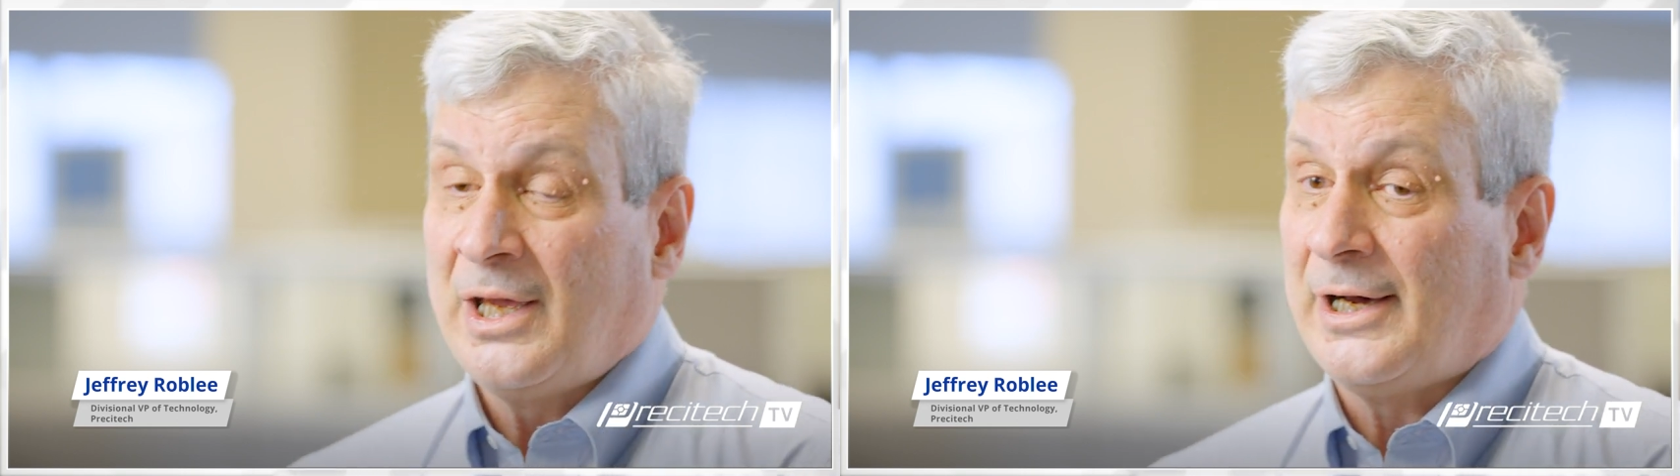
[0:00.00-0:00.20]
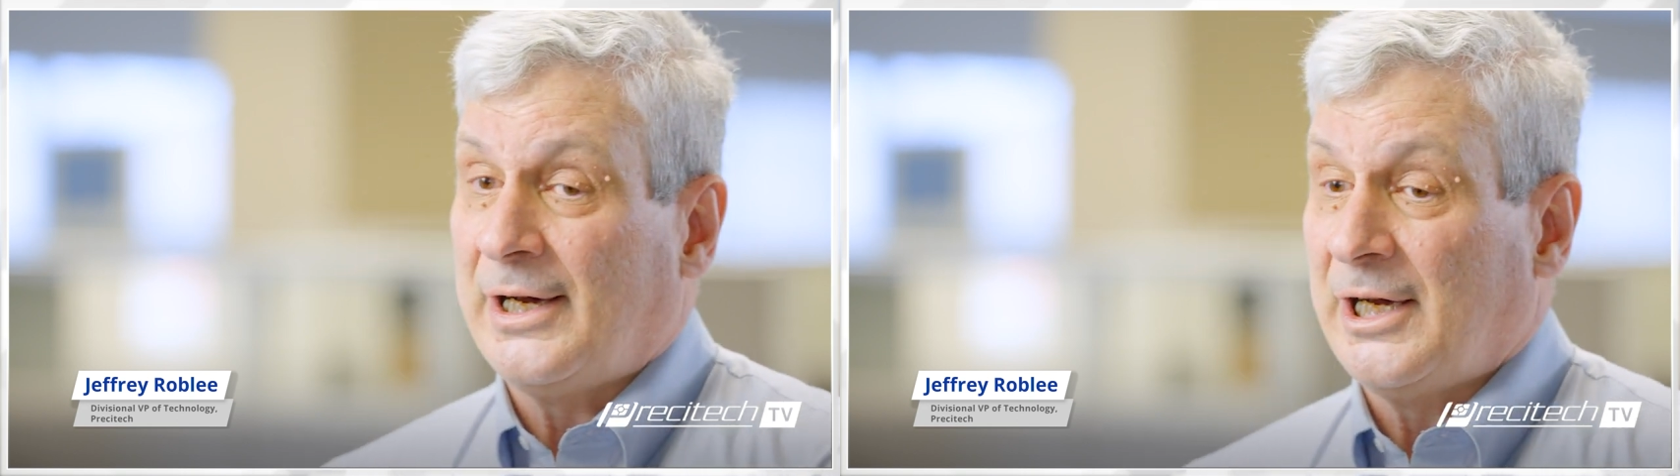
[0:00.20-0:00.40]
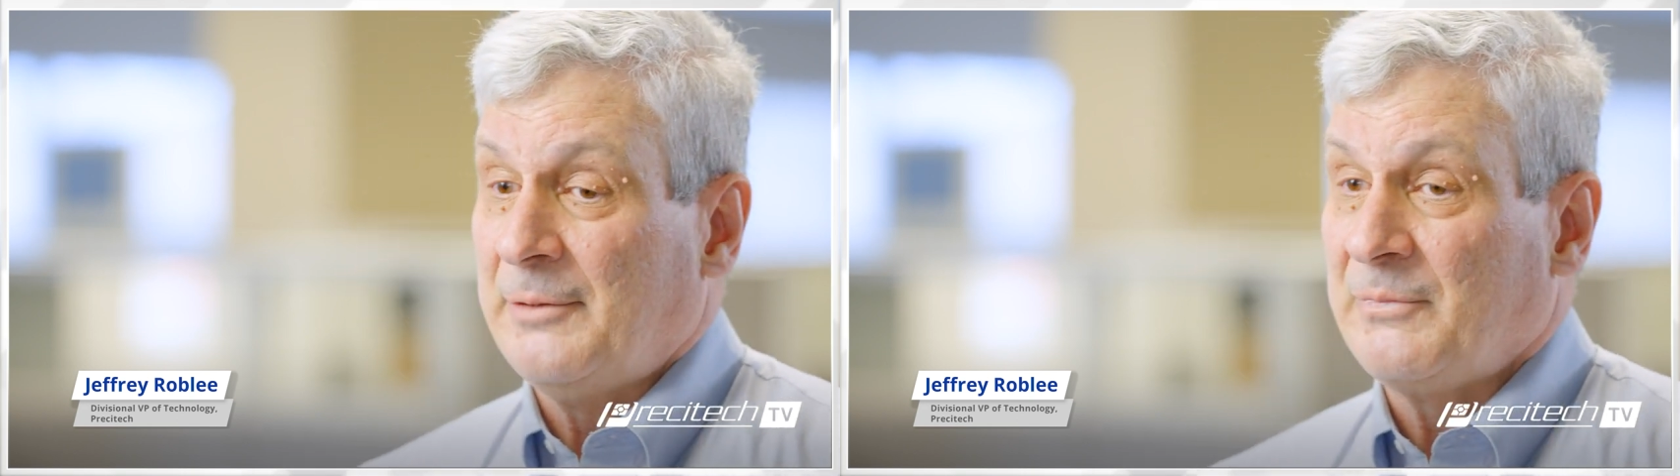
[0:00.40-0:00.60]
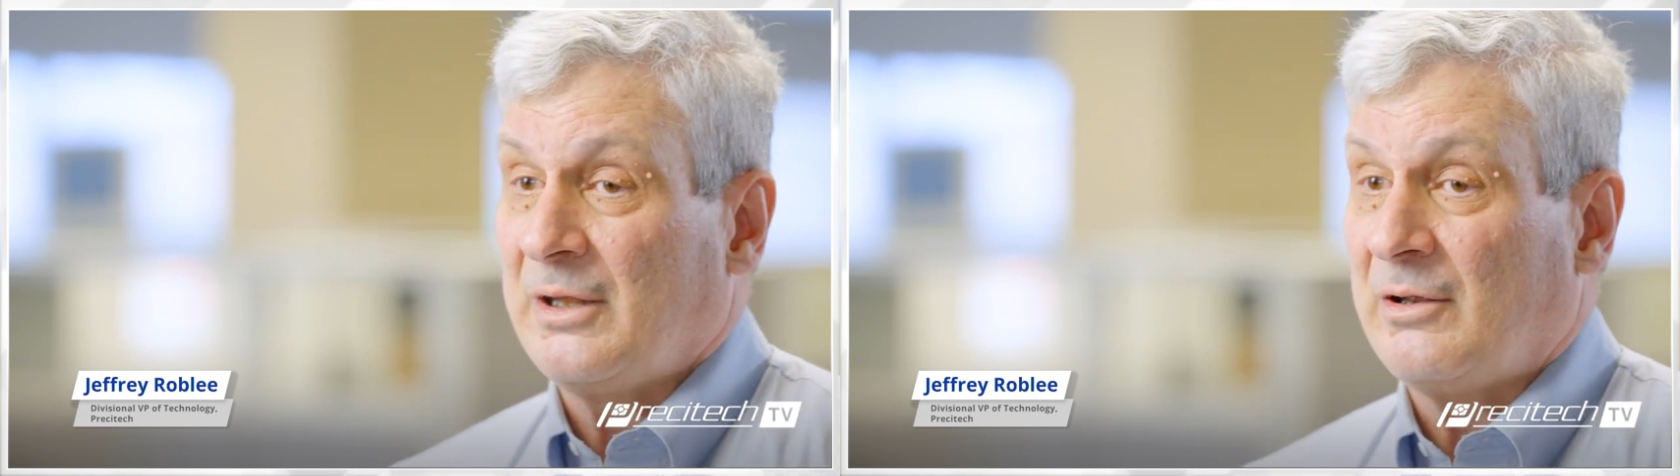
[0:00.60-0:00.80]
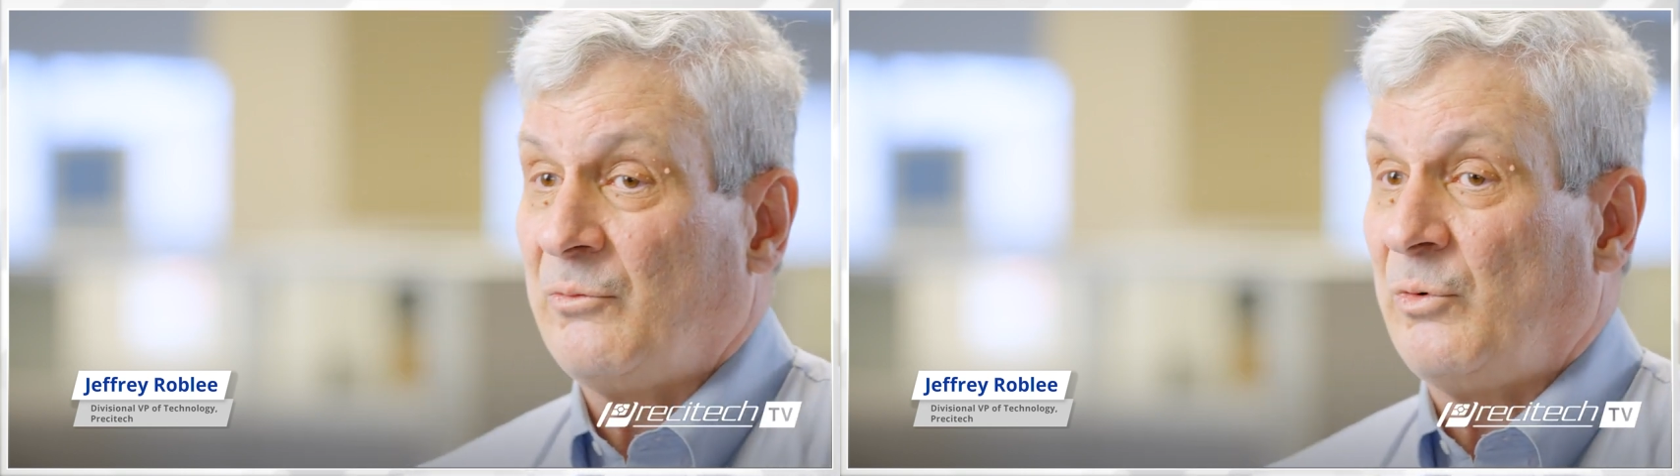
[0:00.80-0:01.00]
um,
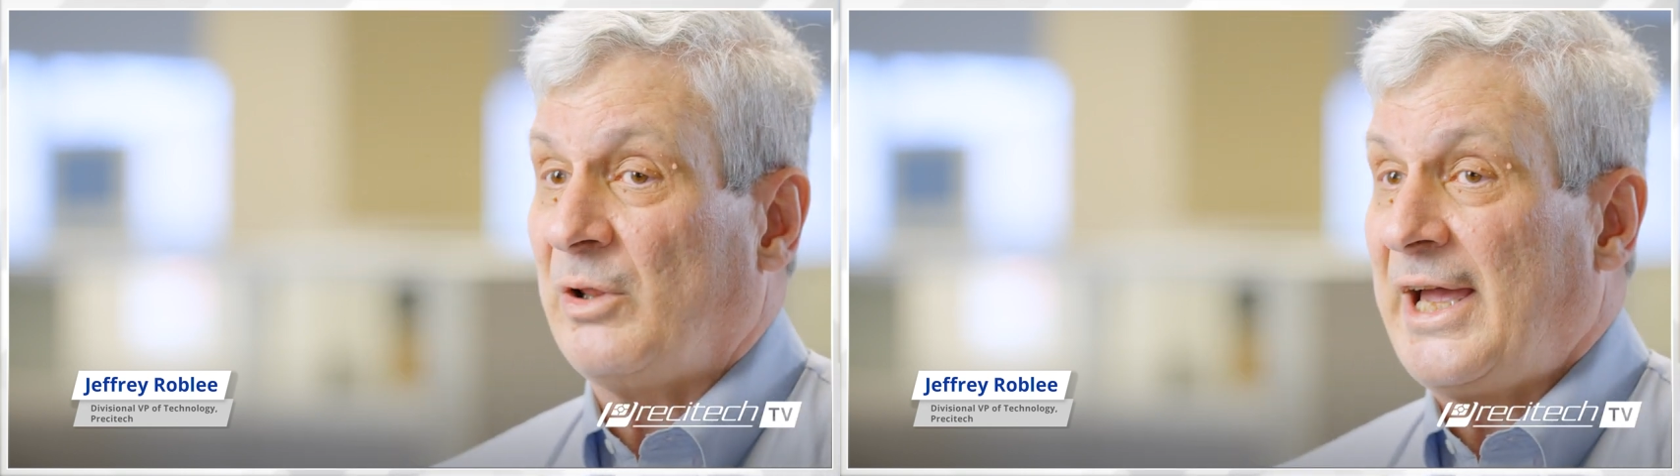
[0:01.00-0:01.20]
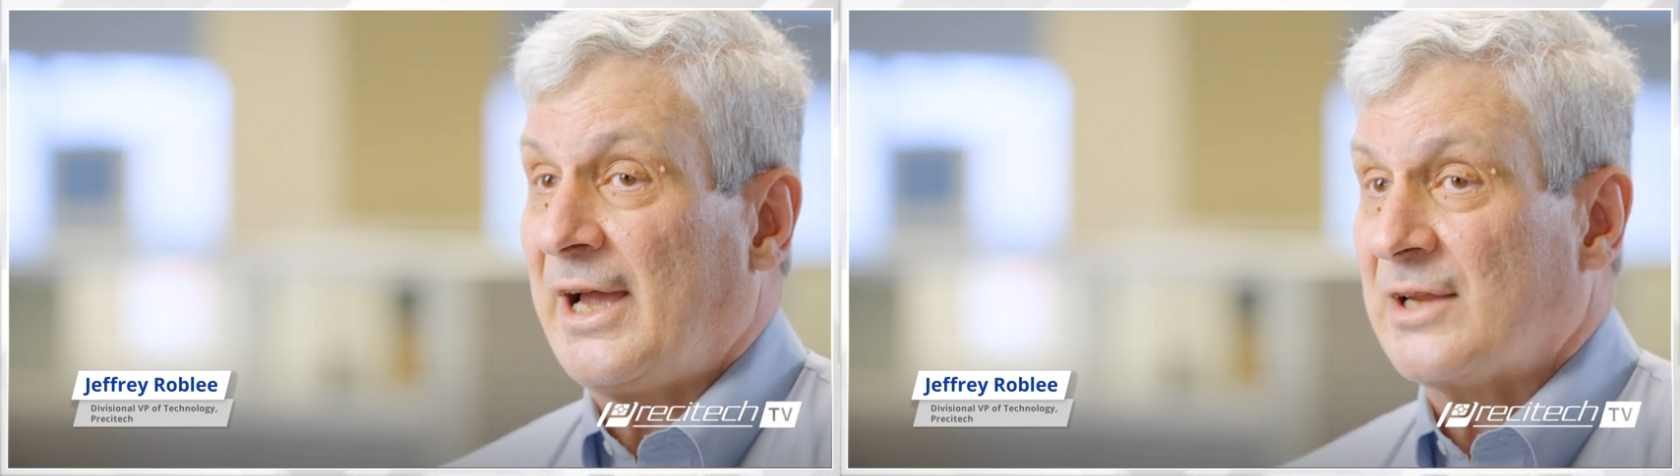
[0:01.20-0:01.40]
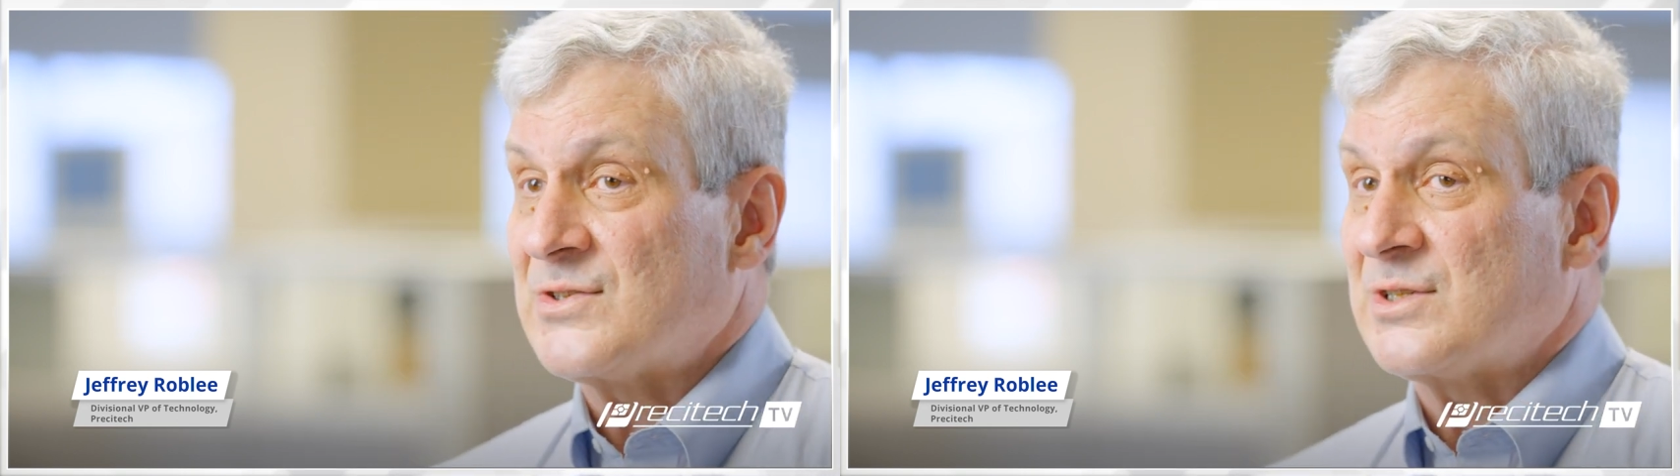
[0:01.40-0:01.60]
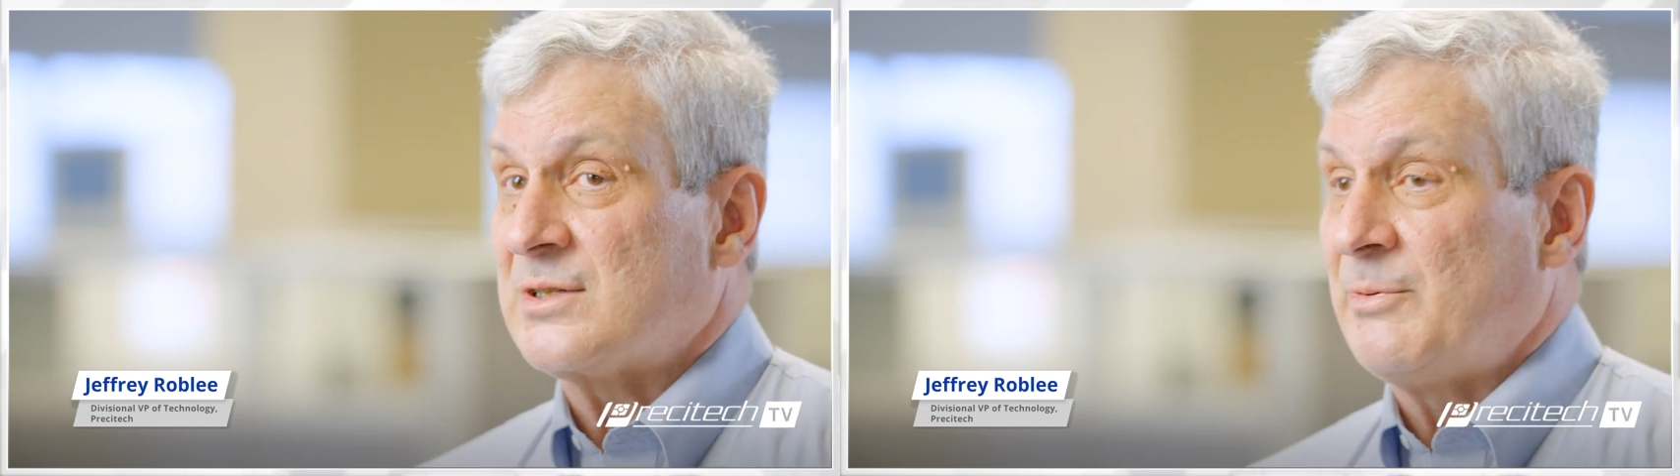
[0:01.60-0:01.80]
relaxed